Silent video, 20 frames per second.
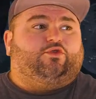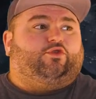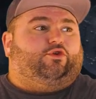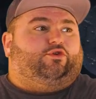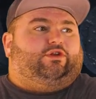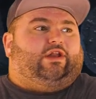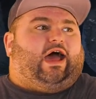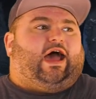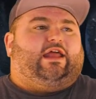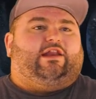They're
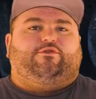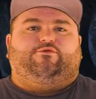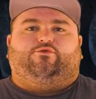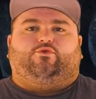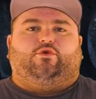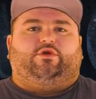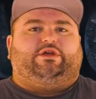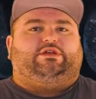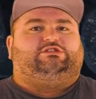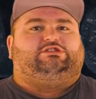
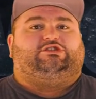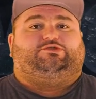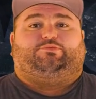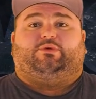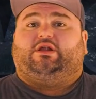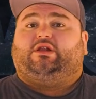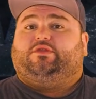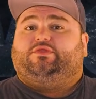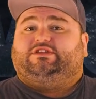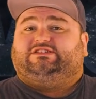9-4 against the
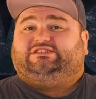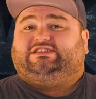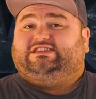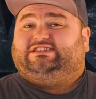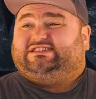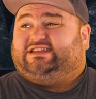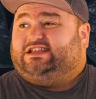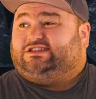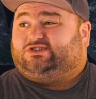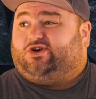spread on the
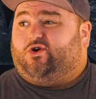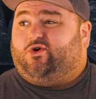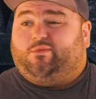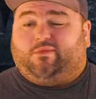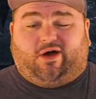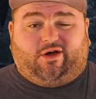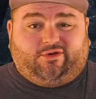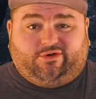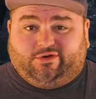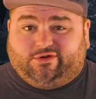season as home
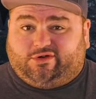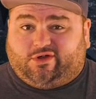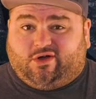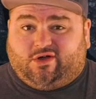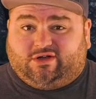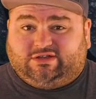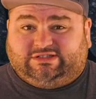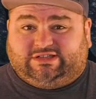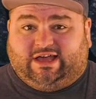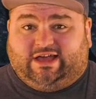
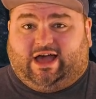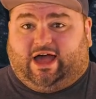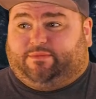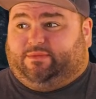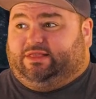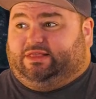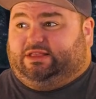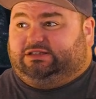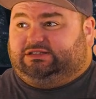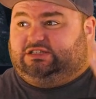underdogs. I
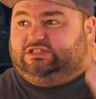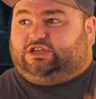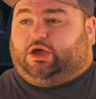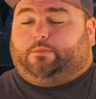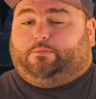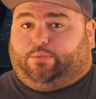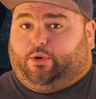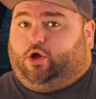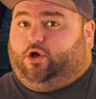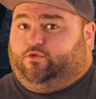mean, this is a
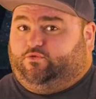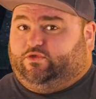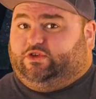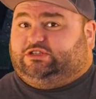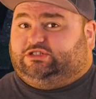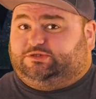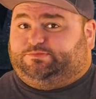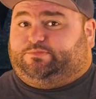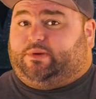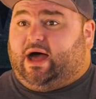perfect
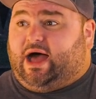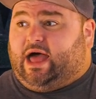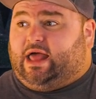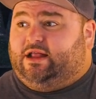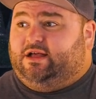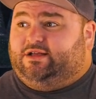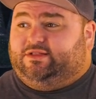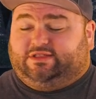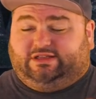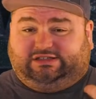
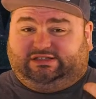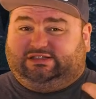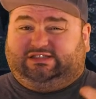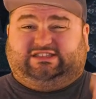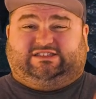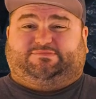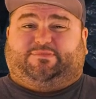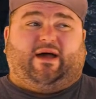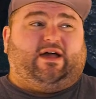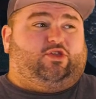spot. This is the
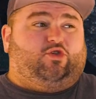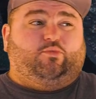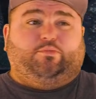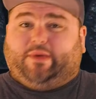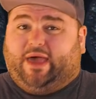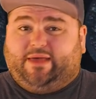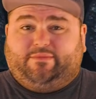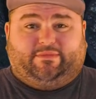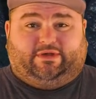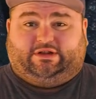spot you
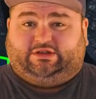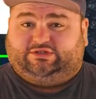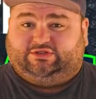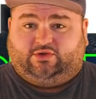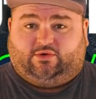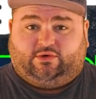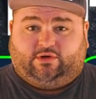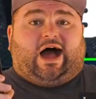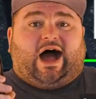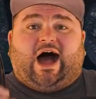bet
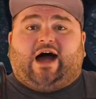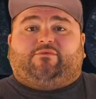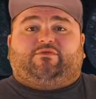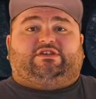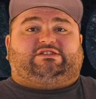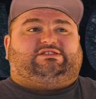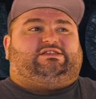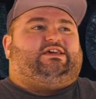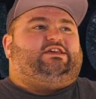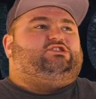Minnesota.
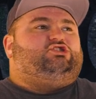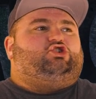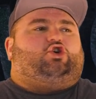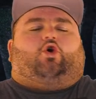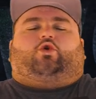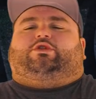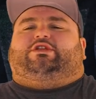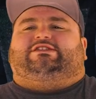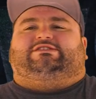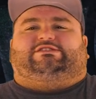Obviously it's
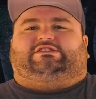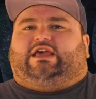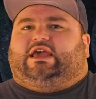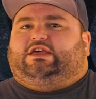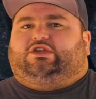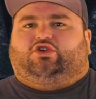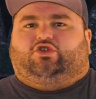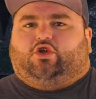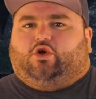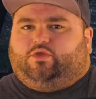Golden
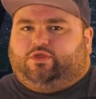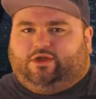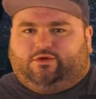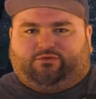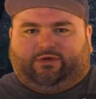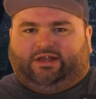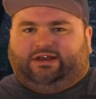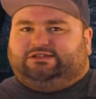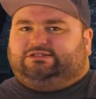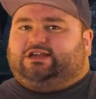State. You know the
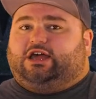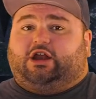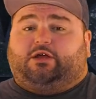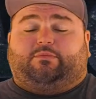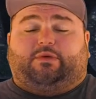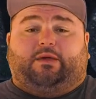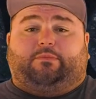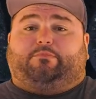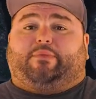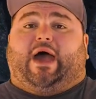arena is gonna
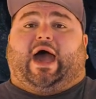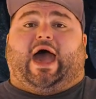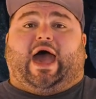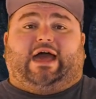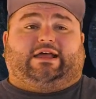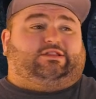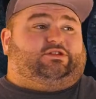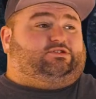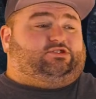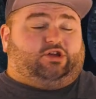be
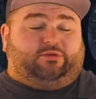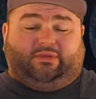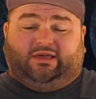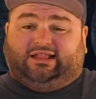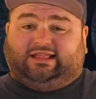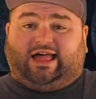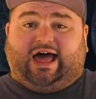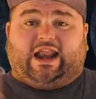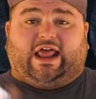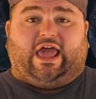packed. There's gonna be a
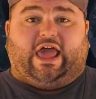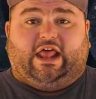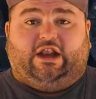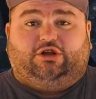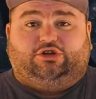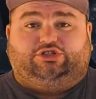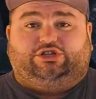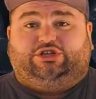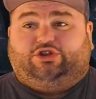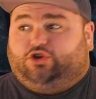lot of
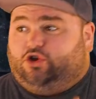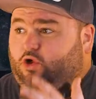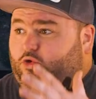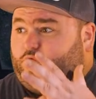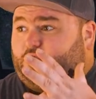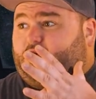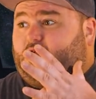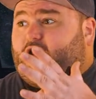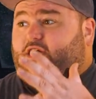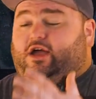energy. You know
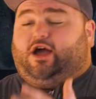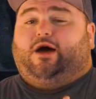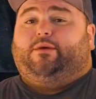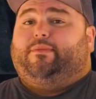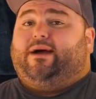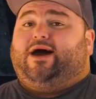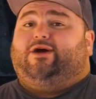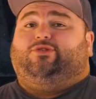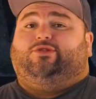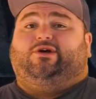they're gonna come
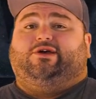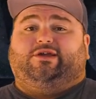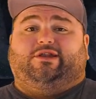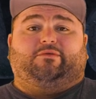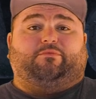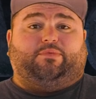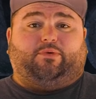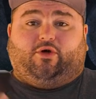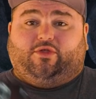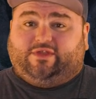out looking to
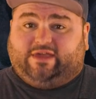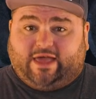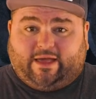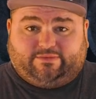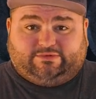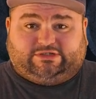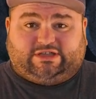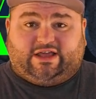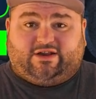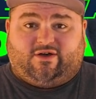pull the
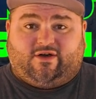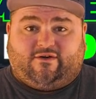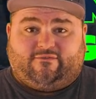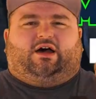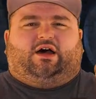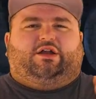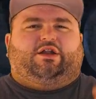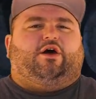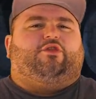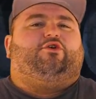upset off.
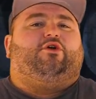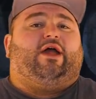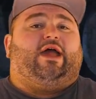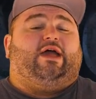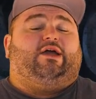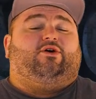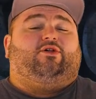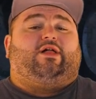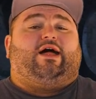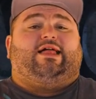Another
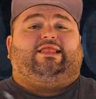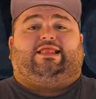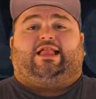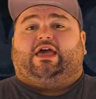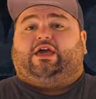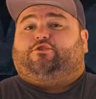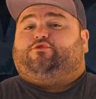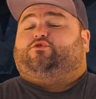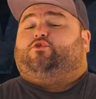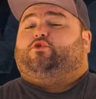angle I
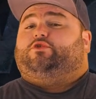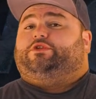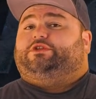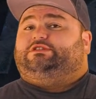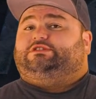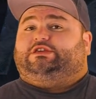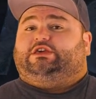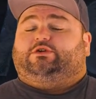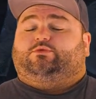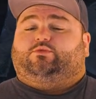like for the
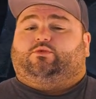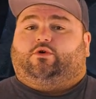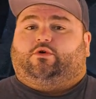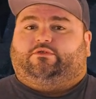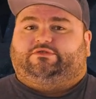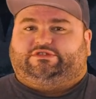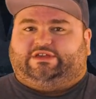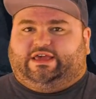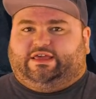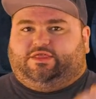
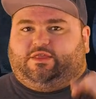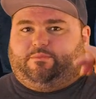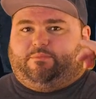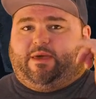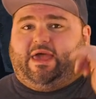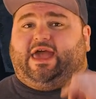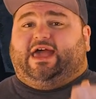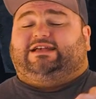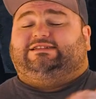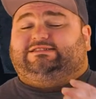T-Wolves, in the
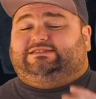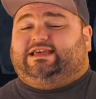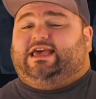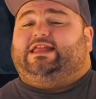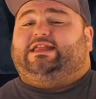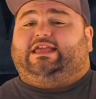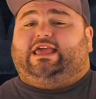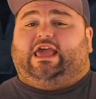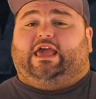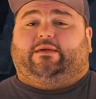past
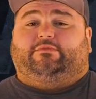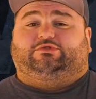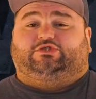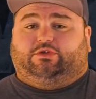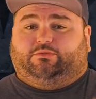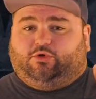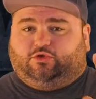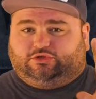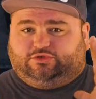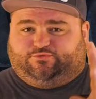10 games, the
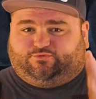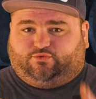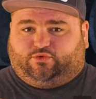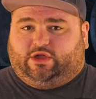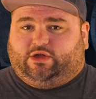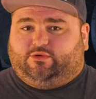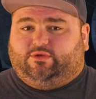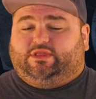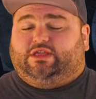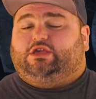most
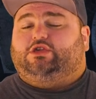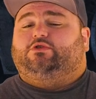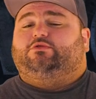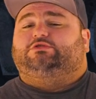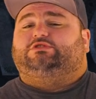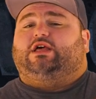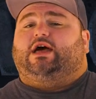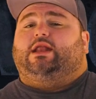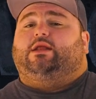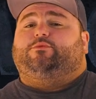frequently
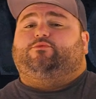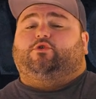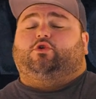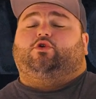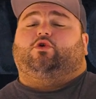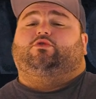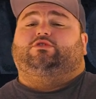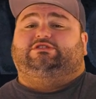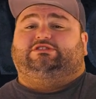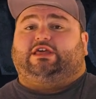used lineup for
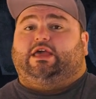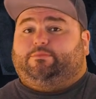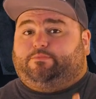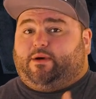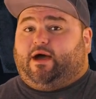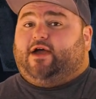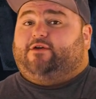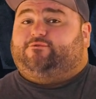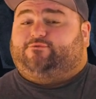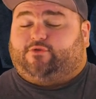Golden State
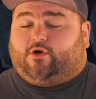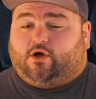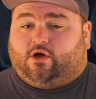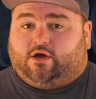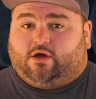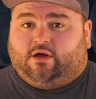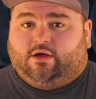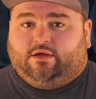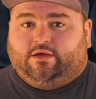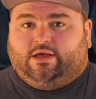by
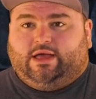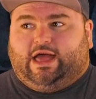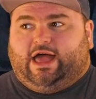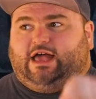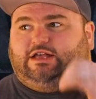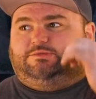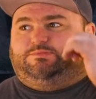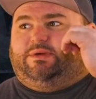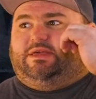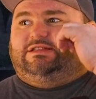far
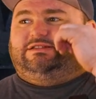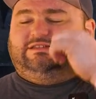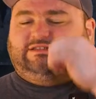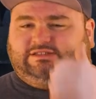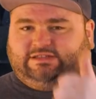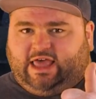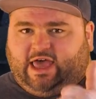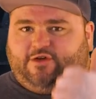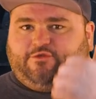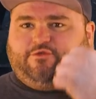has been
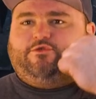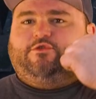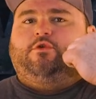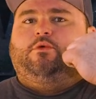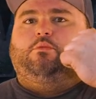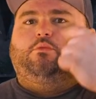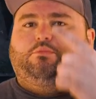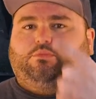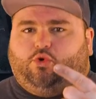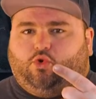Steph,
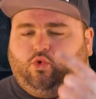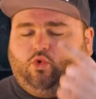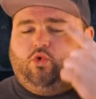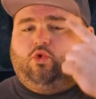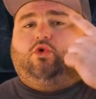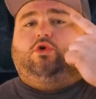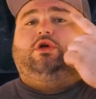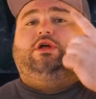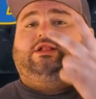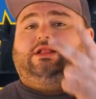
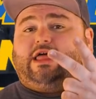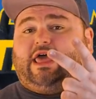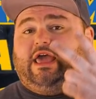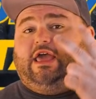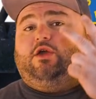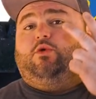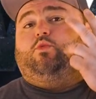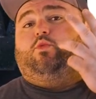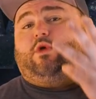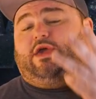Poole,
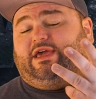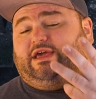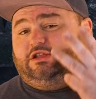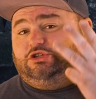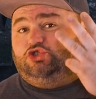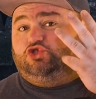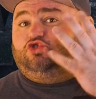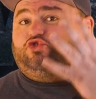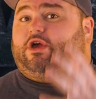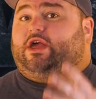Clay,
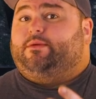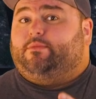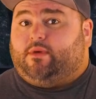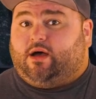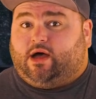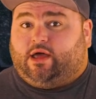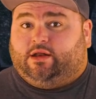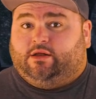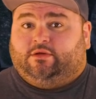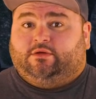Wiggins,
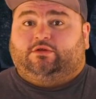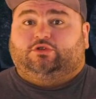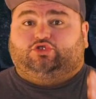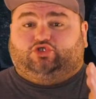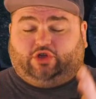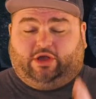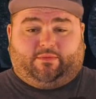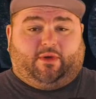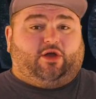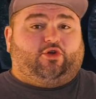Draymond.
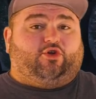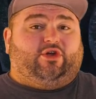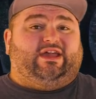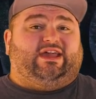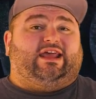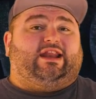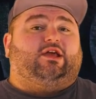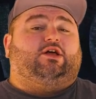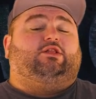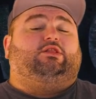Draymond Green
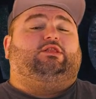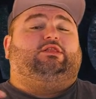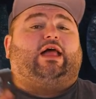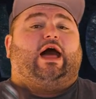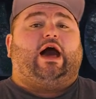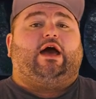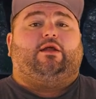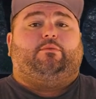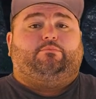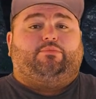getting a
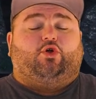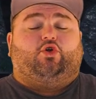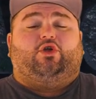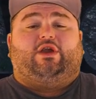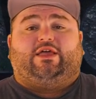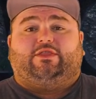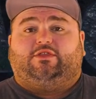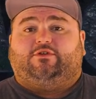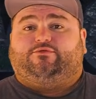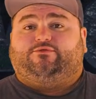lot of burn
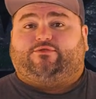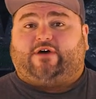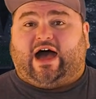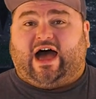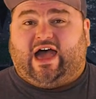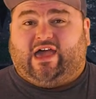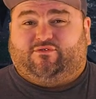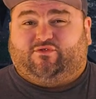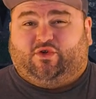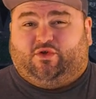at the
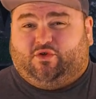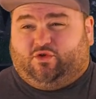five.